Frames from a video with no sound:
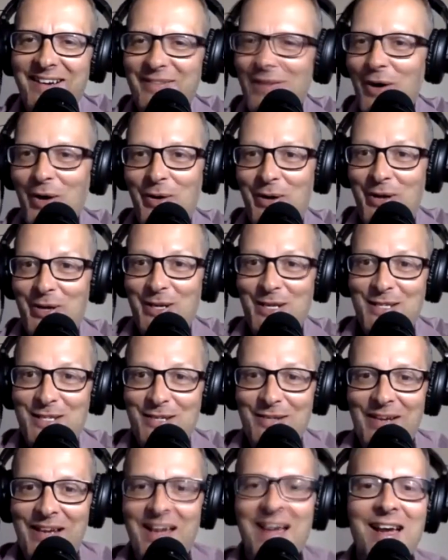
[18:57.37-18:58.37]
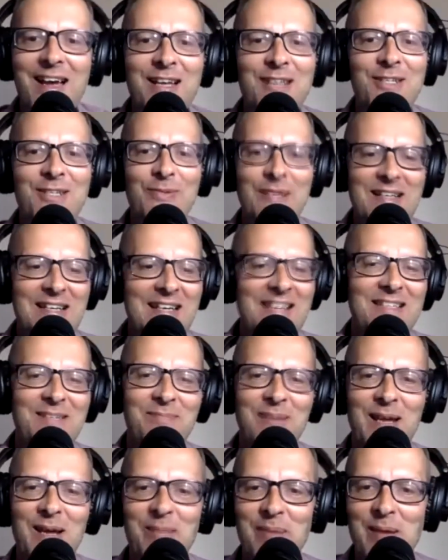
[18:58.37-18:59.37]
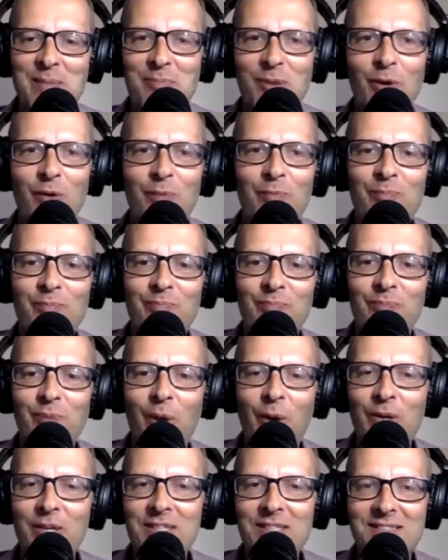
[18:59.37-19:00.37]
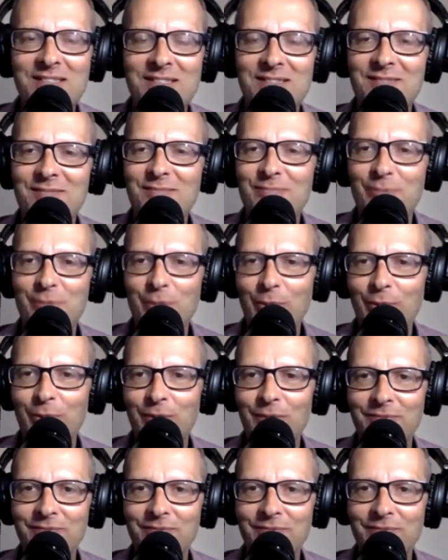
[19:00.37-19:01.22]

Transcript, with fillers: I'm not going to do it. Do we need to be a bit more honest and brutal?